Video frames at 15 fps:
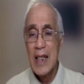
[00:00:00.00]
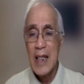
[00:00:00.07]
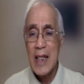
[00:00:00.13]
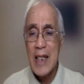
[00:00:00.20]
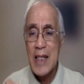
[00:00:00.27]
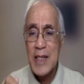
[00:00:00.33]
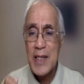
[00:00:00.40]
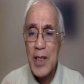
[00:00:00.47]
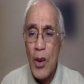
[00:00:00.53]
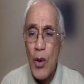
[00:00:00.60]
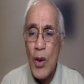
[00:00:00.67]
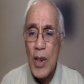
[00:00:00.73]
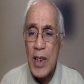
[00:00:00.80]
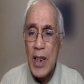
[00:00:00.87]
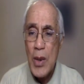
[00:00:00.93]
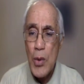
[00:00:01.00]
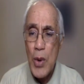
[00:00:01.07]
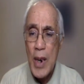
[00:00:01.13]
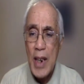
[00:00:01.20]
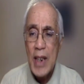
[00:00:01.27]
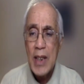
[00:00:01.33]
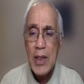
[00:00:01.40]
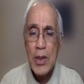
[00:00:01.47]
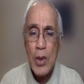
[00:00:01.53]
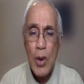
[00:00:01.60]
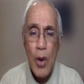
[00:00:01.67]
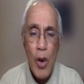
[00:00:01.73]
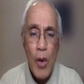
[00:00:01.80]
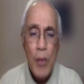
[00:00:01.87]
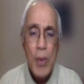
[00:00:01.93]
is the only way to
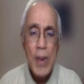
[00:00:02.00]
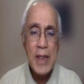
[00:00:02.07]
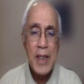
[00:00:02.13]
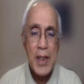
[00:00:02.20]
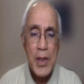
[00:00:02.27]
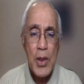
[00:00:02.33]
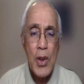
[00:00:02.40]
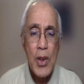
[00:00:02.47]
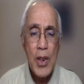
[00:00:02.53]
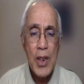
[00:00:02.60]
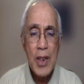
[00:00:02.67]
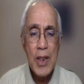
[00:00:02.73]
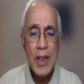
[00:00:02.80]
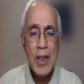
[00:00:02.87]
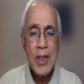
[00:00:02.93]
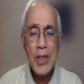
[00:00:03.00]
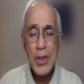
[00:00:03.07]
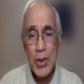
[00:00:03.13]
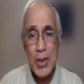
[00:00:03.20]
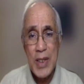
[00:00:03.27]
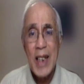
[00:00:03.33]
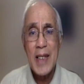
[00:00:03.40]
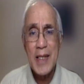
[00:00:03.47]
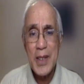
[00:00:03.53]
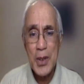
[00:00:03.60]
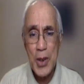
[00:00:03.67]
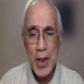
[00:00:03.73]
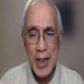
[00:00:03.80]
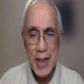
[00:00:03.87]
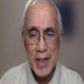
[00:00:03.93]
open the door to that
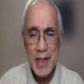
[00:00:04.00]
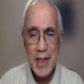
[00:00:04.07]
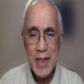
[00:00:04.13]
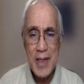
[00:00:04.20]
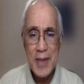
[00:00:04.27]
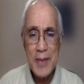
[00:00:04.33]
grace.